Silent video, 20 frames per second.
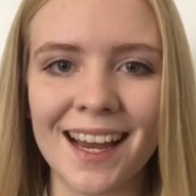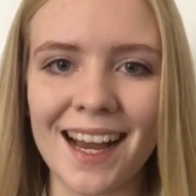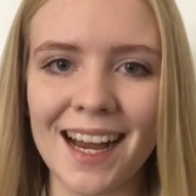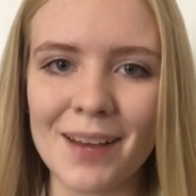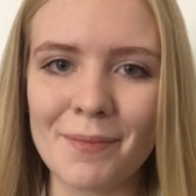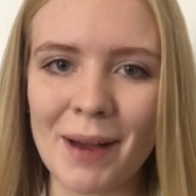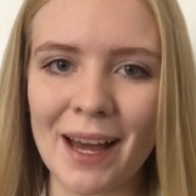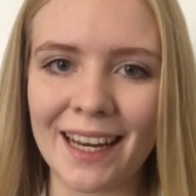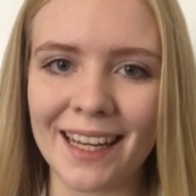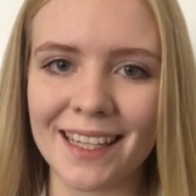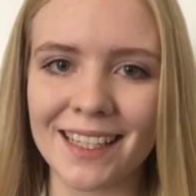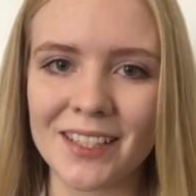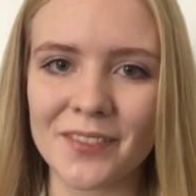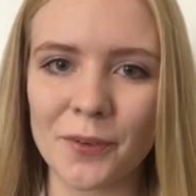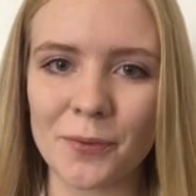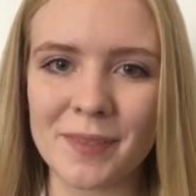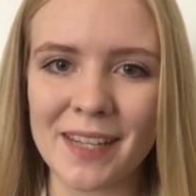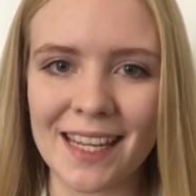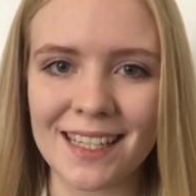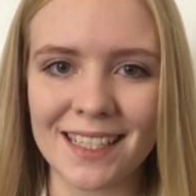I'm Alice
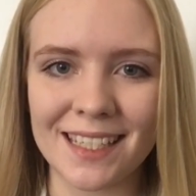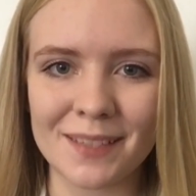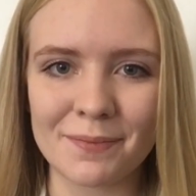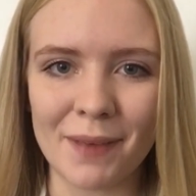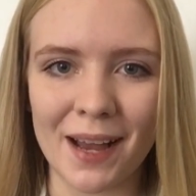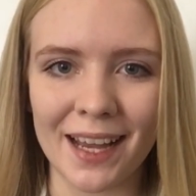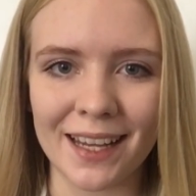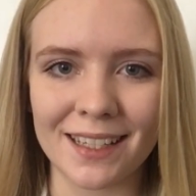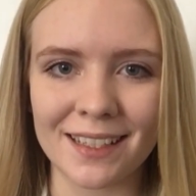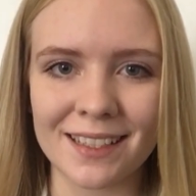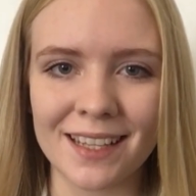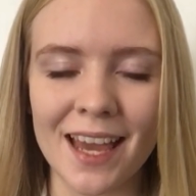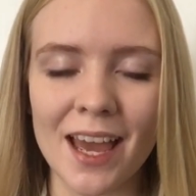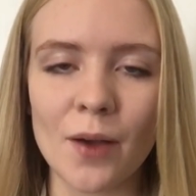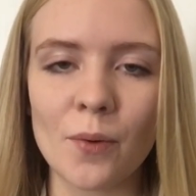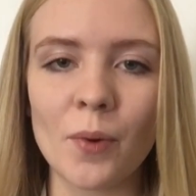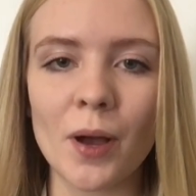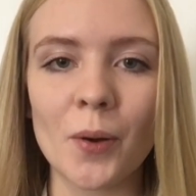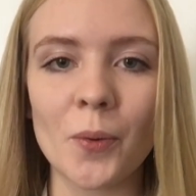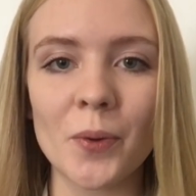from Dentist Mind,
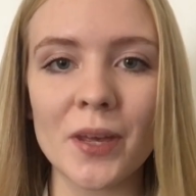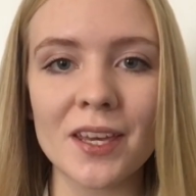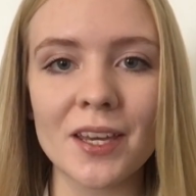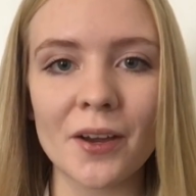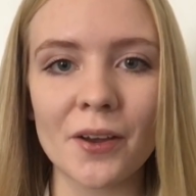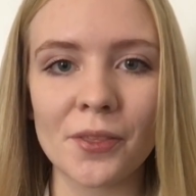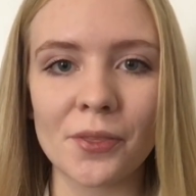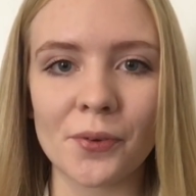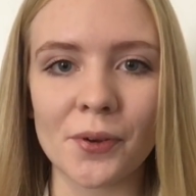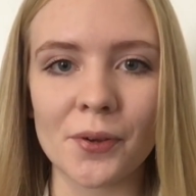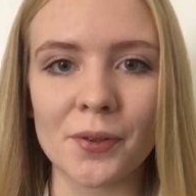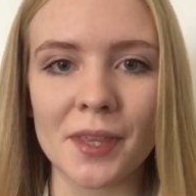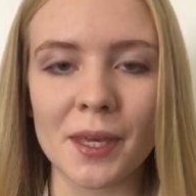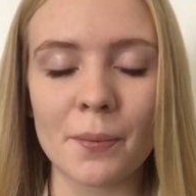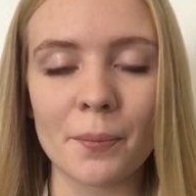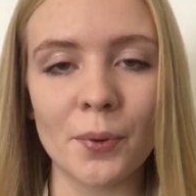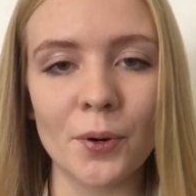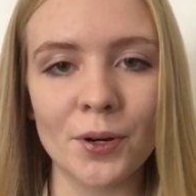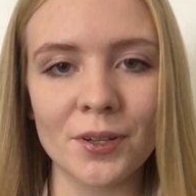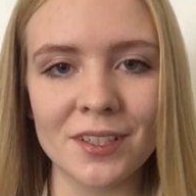where we go through the
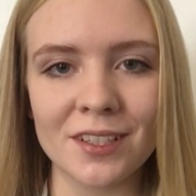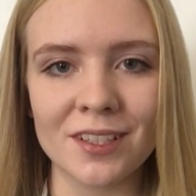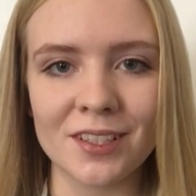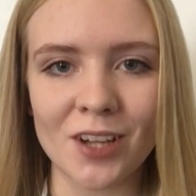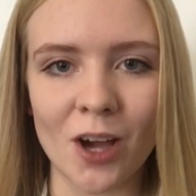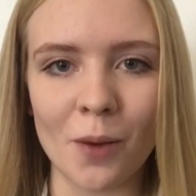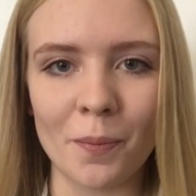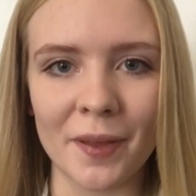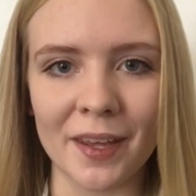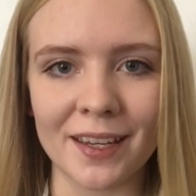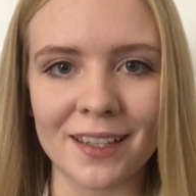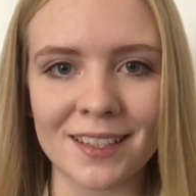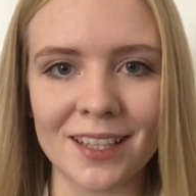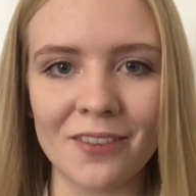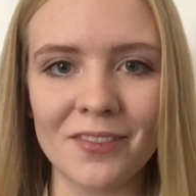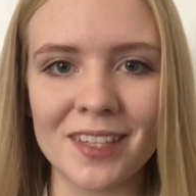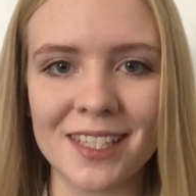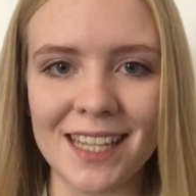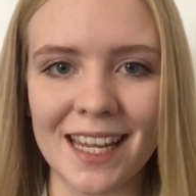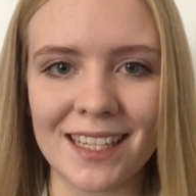important topics
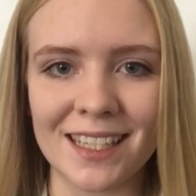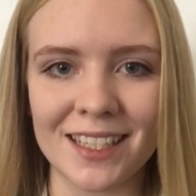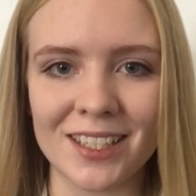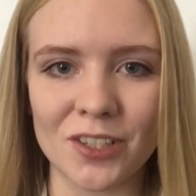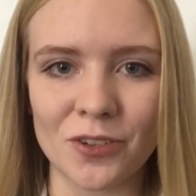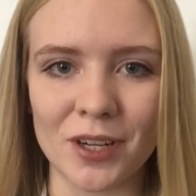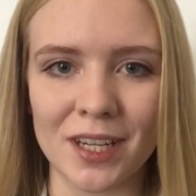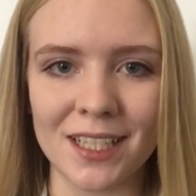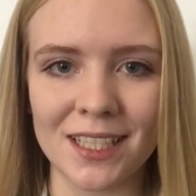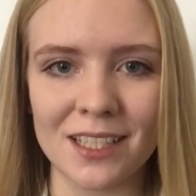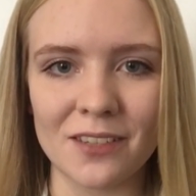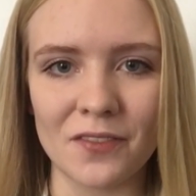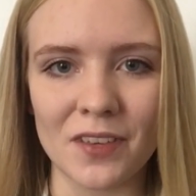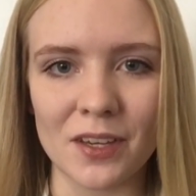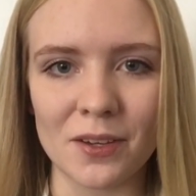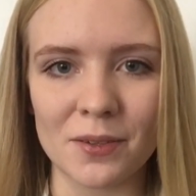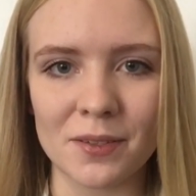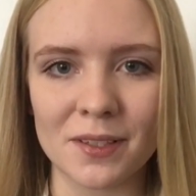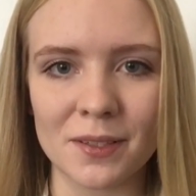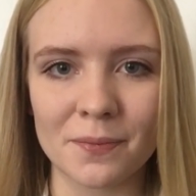of the dentistry
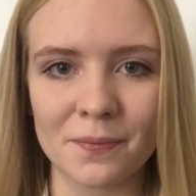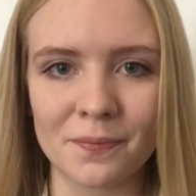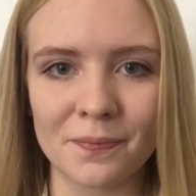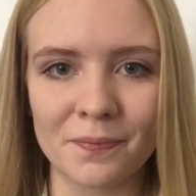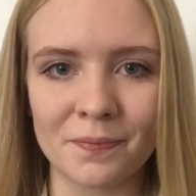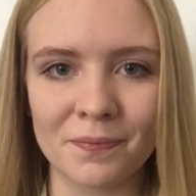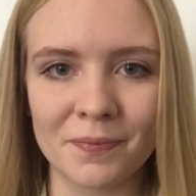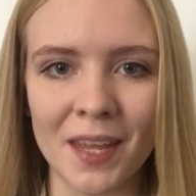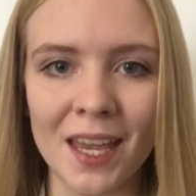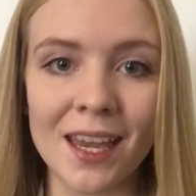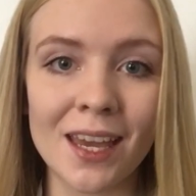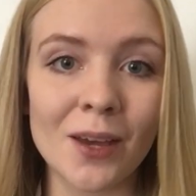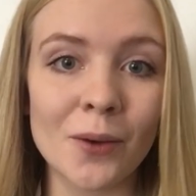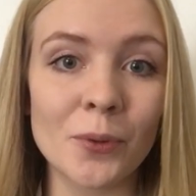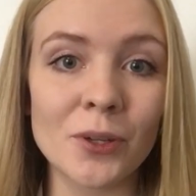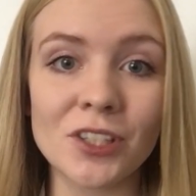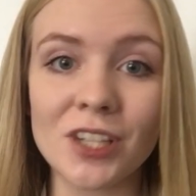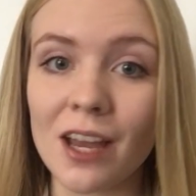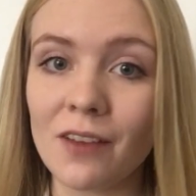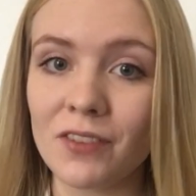interviews.
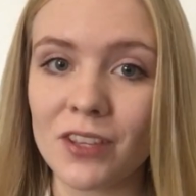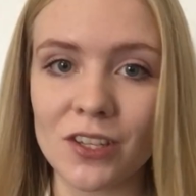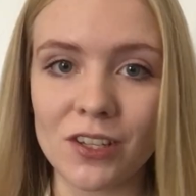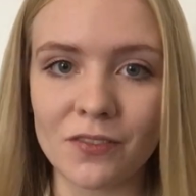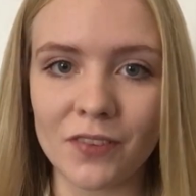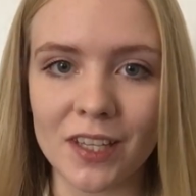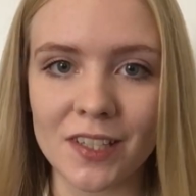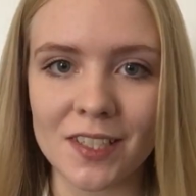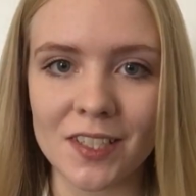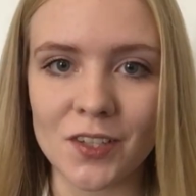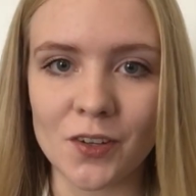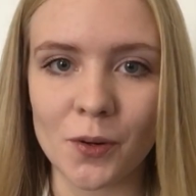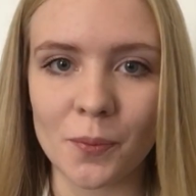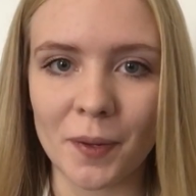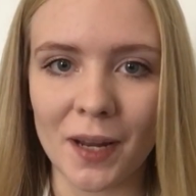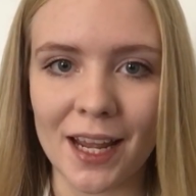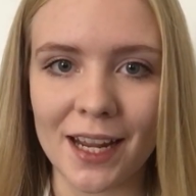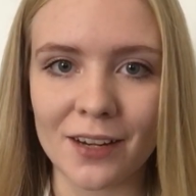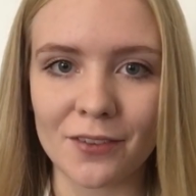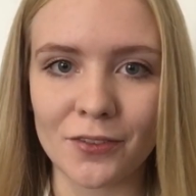Whichever university you're
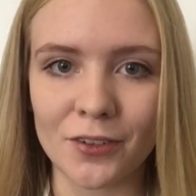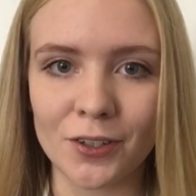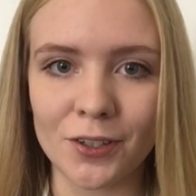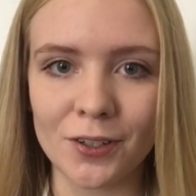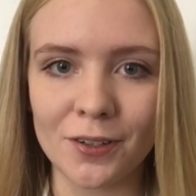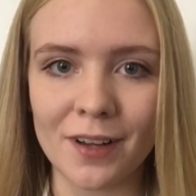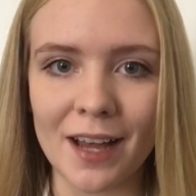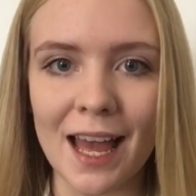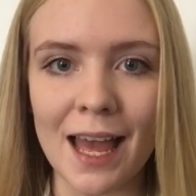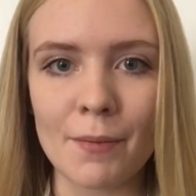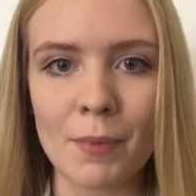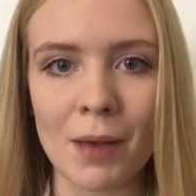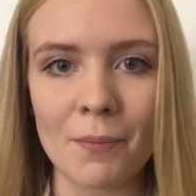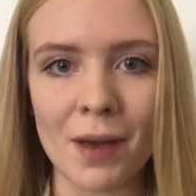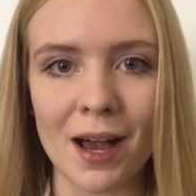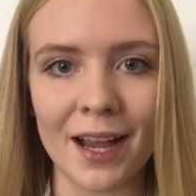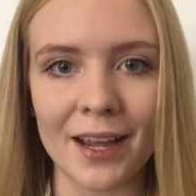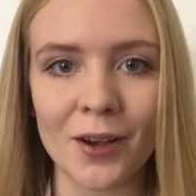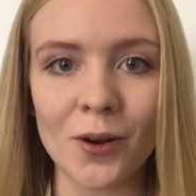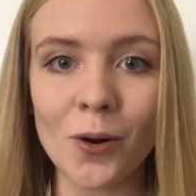applying for,
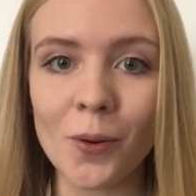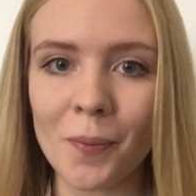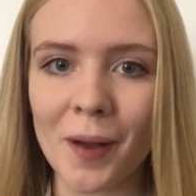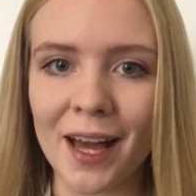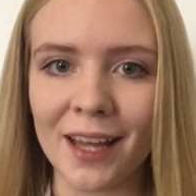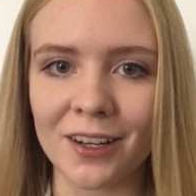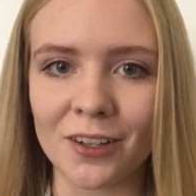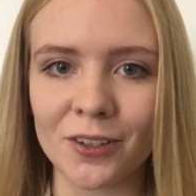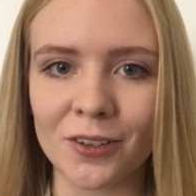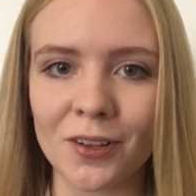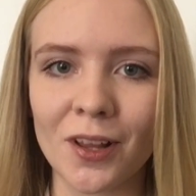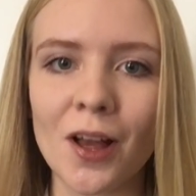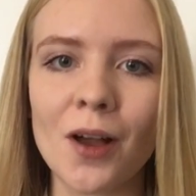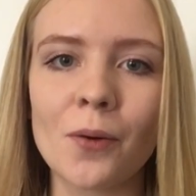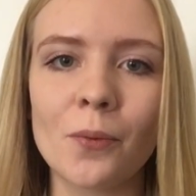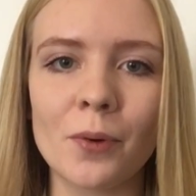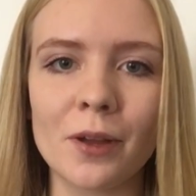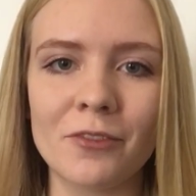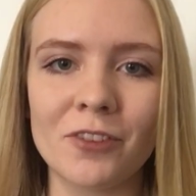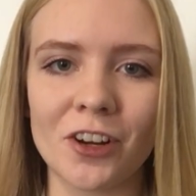MMI or panel,
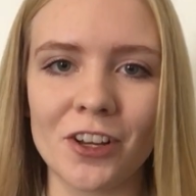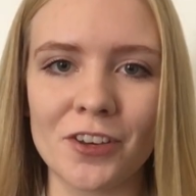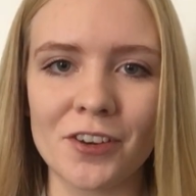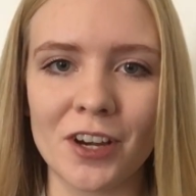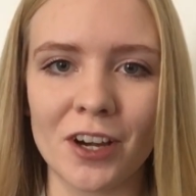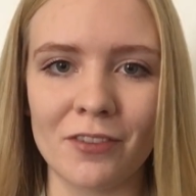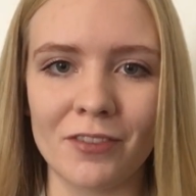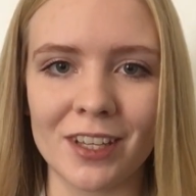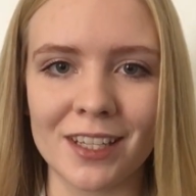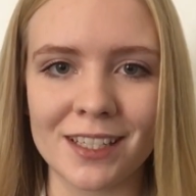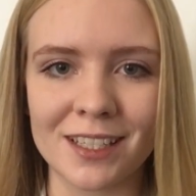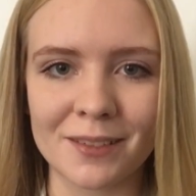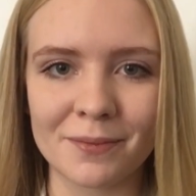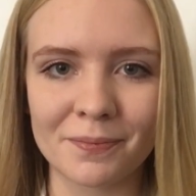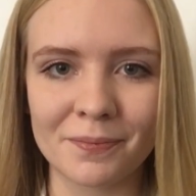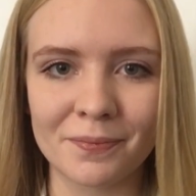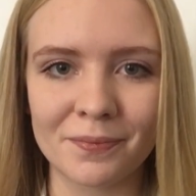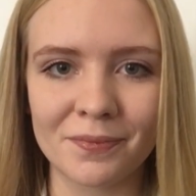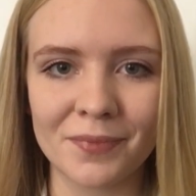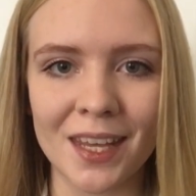we've got you covered.
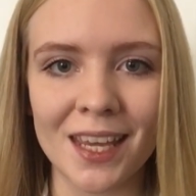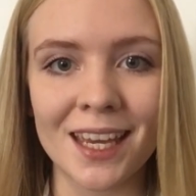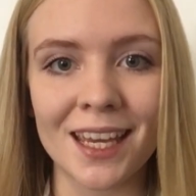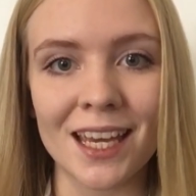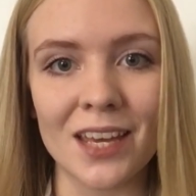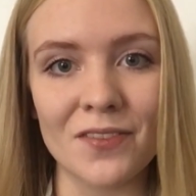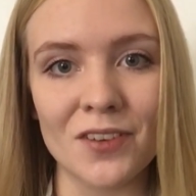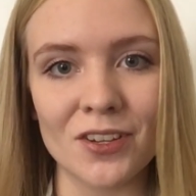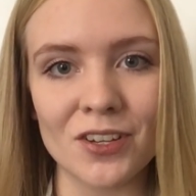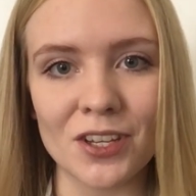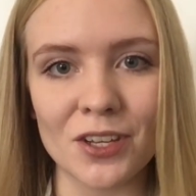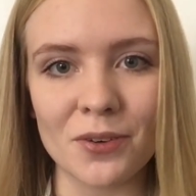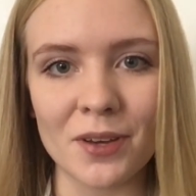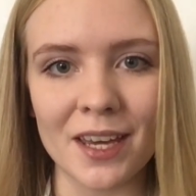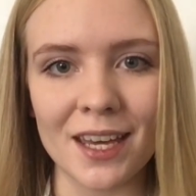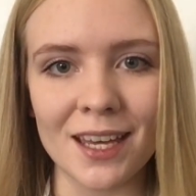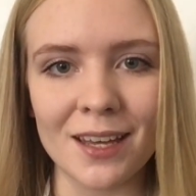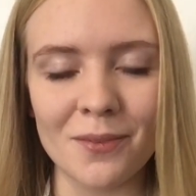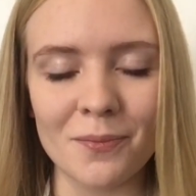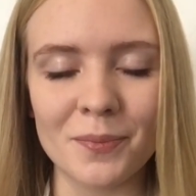If you're new
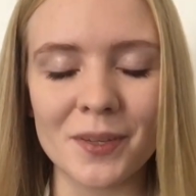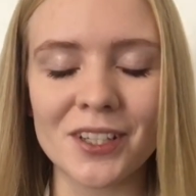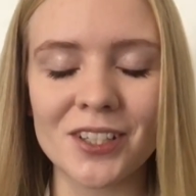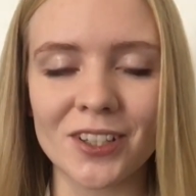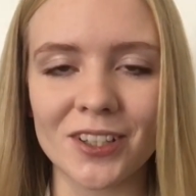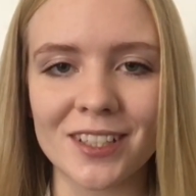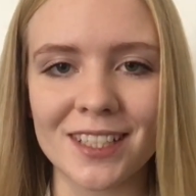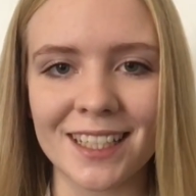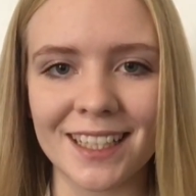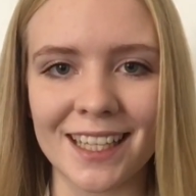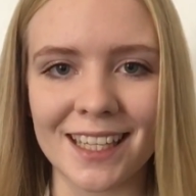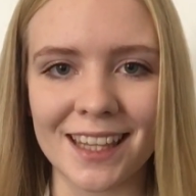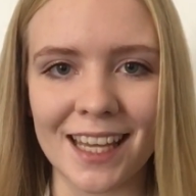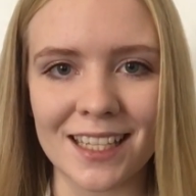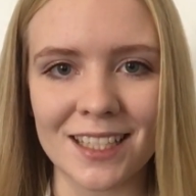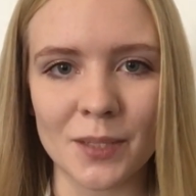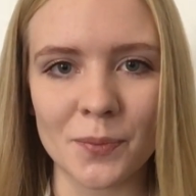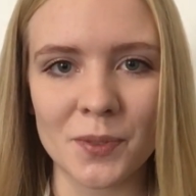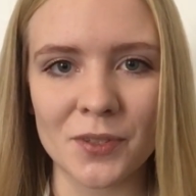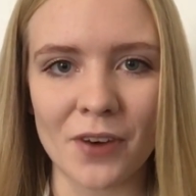here, be sure to click
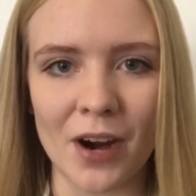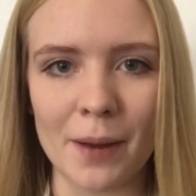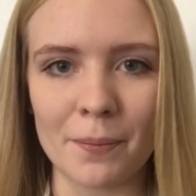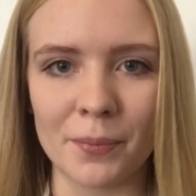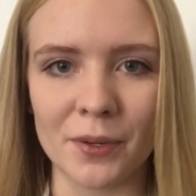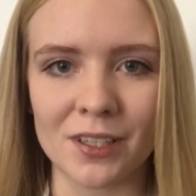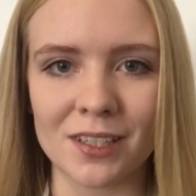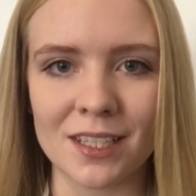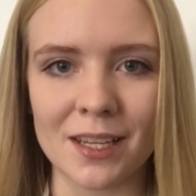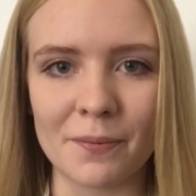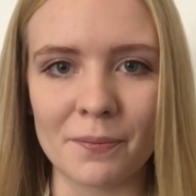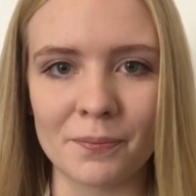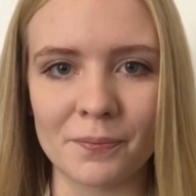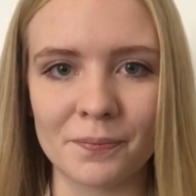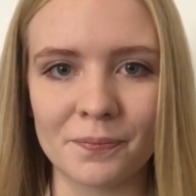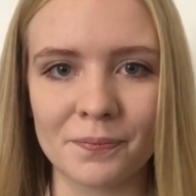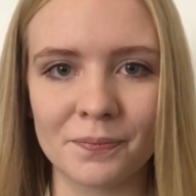that subscribe button.